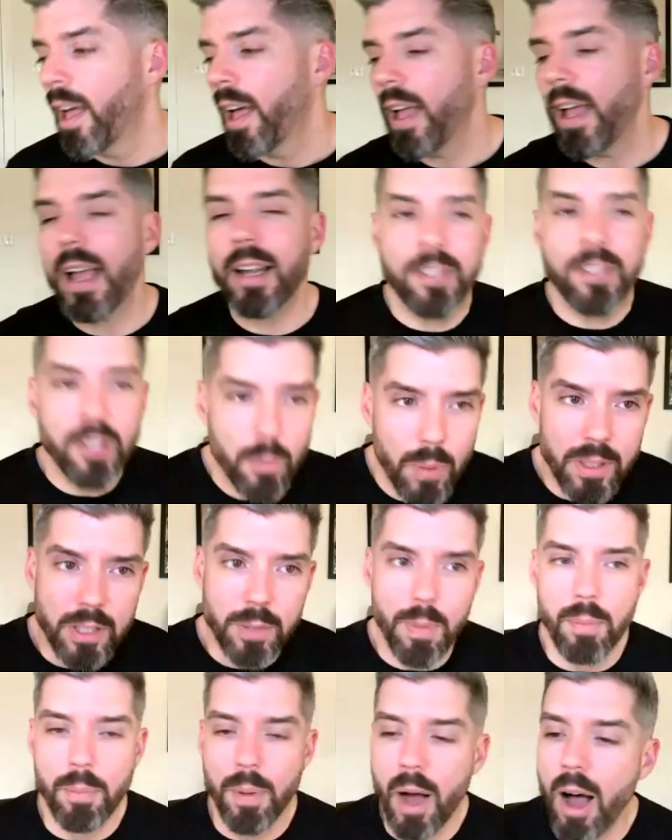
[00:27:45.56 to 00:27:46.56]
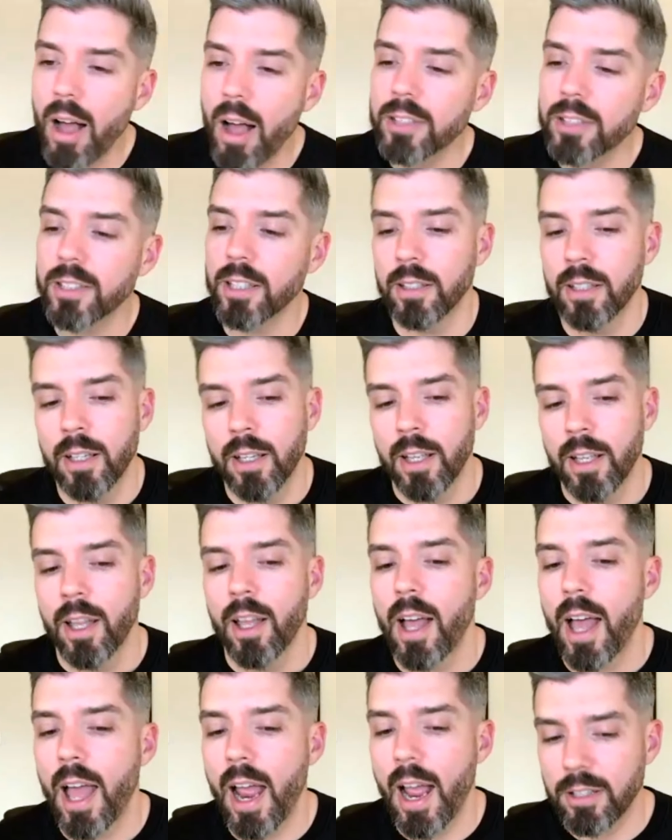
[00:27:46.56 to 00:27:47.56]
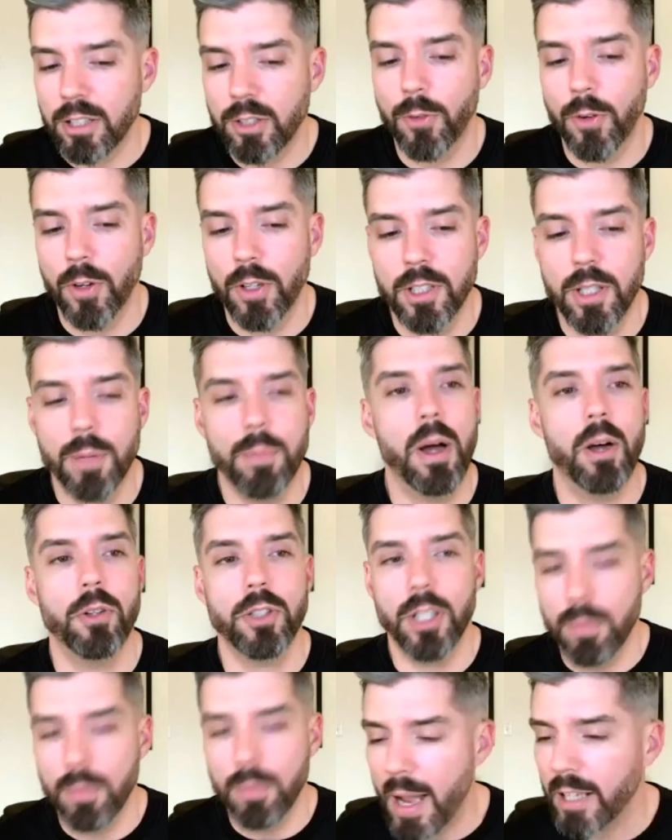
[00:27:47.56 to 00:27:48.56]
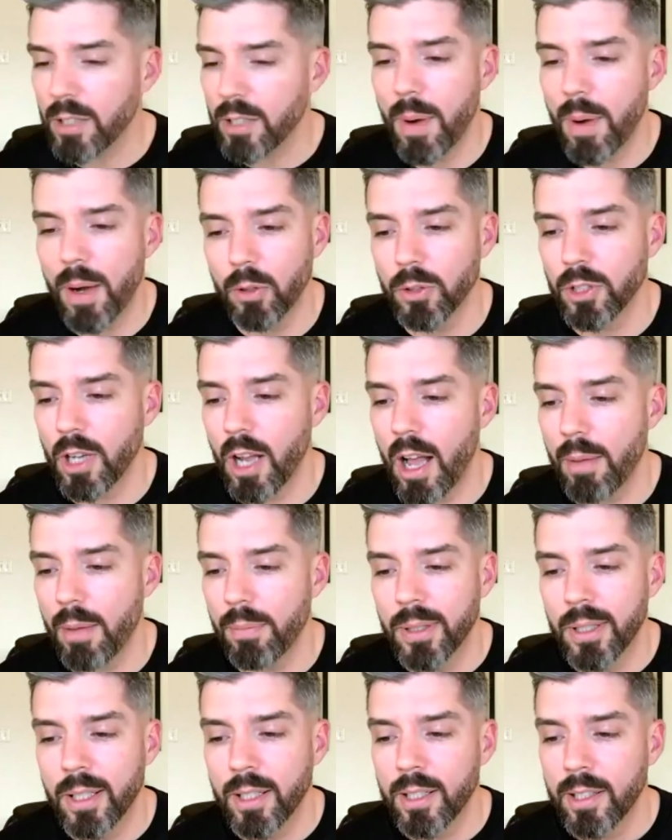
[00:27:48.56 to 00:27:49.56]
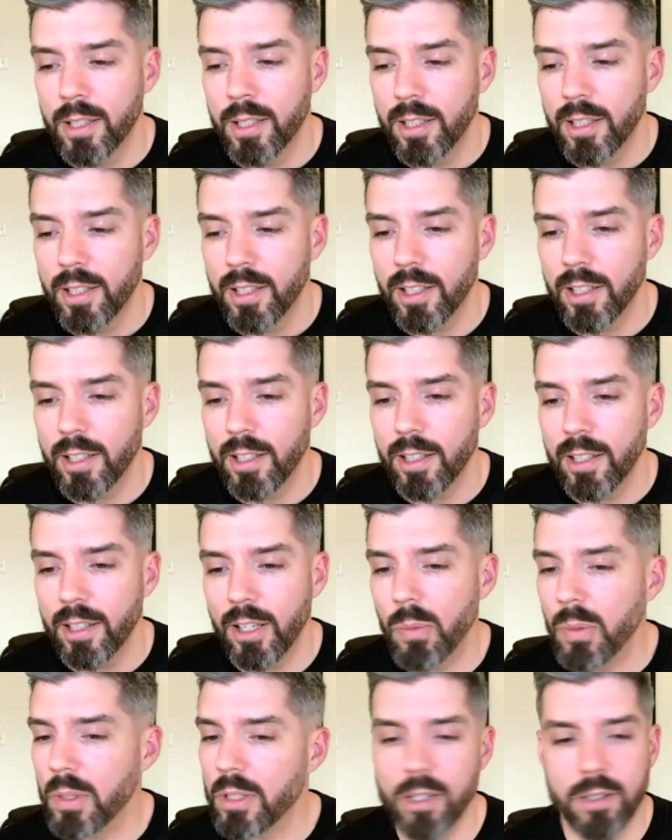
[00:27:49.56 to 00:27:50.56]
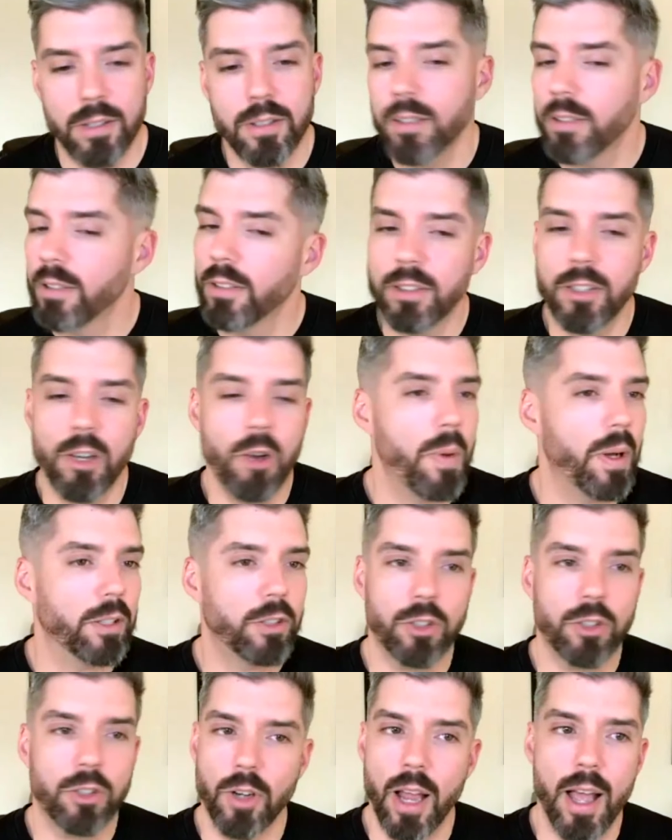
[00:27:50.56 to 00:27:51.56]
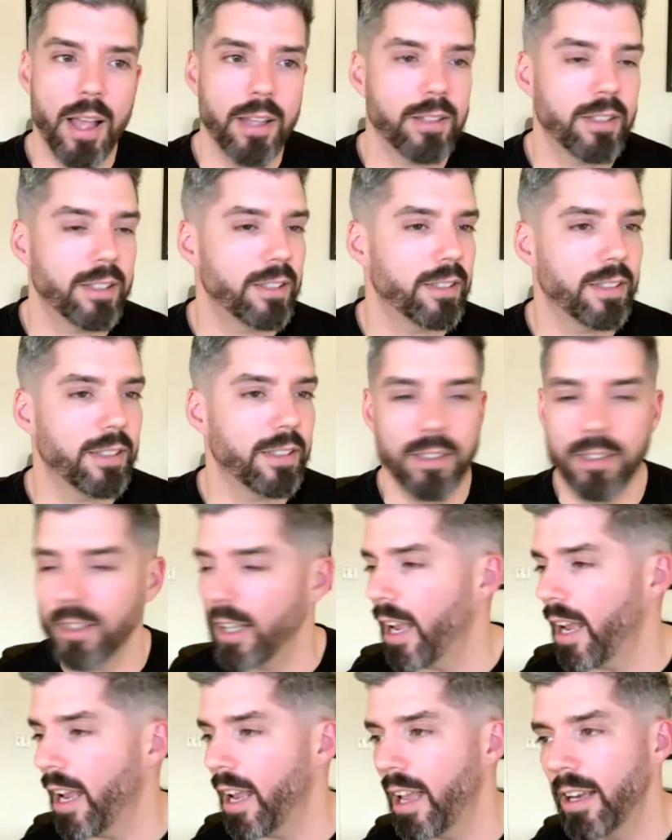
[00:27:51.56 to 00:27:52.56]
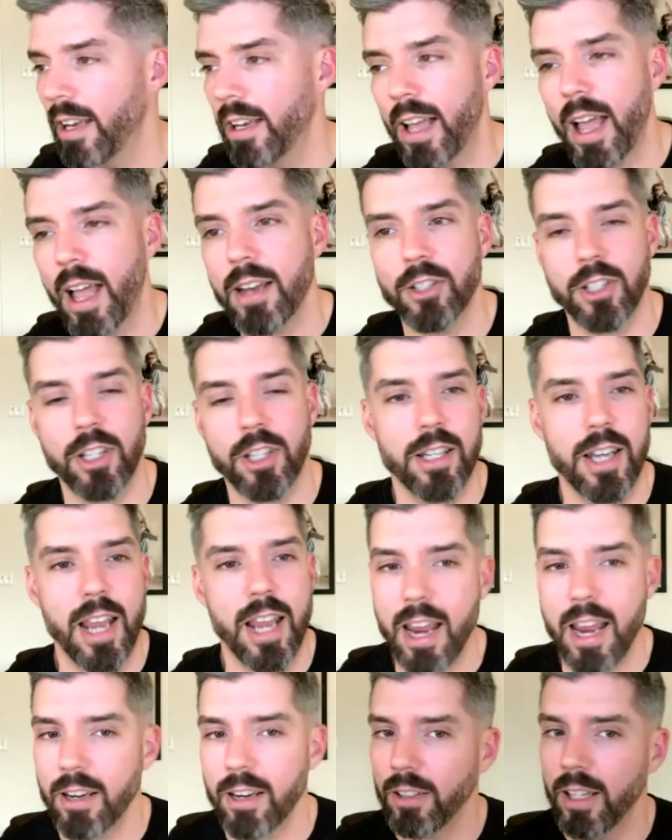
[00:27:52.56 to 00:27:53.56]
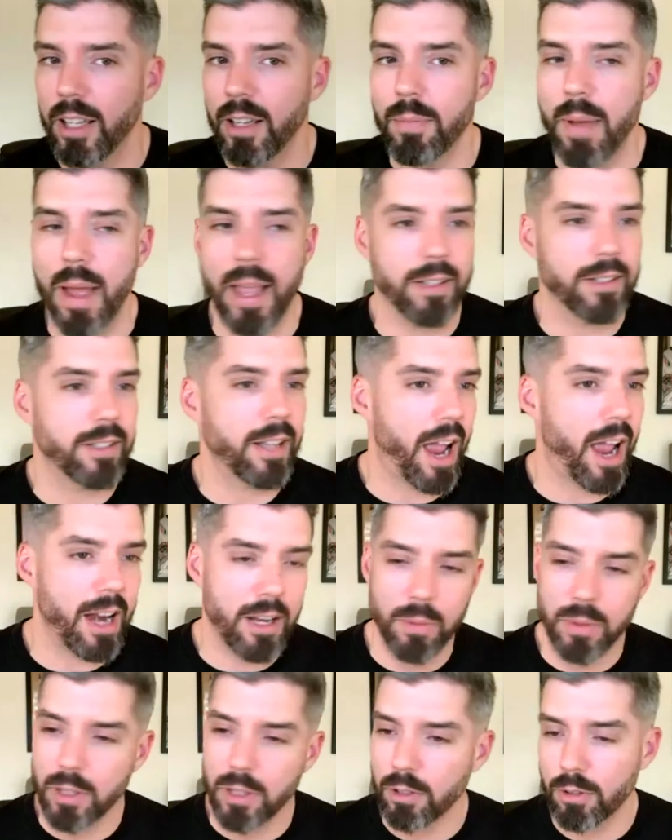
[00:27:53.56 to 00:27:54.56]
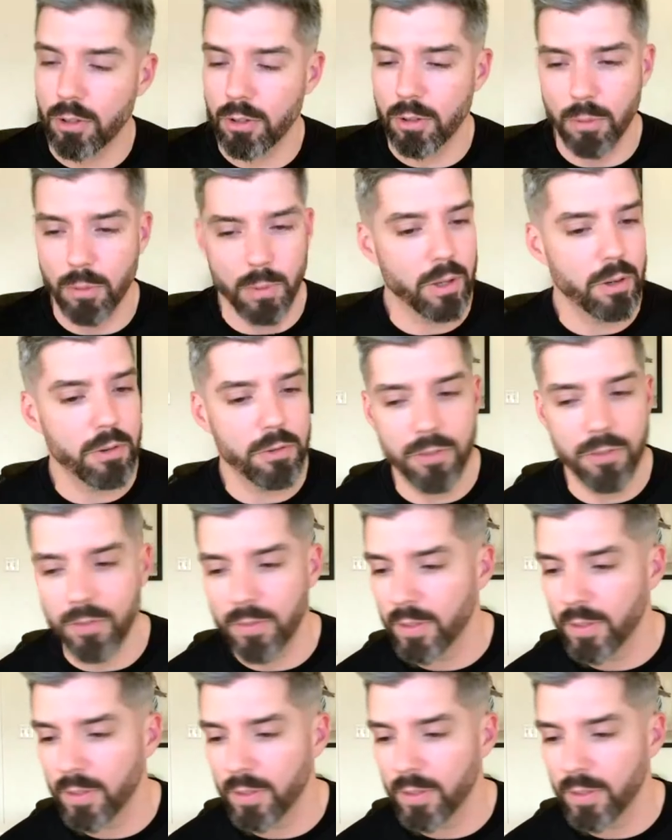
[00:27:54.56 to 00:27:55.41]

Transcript: I actually went to my boss and I asked for a demotion back to my old job. It was just too much stress and I just couldn't handle it. My anxiety was just through the roof.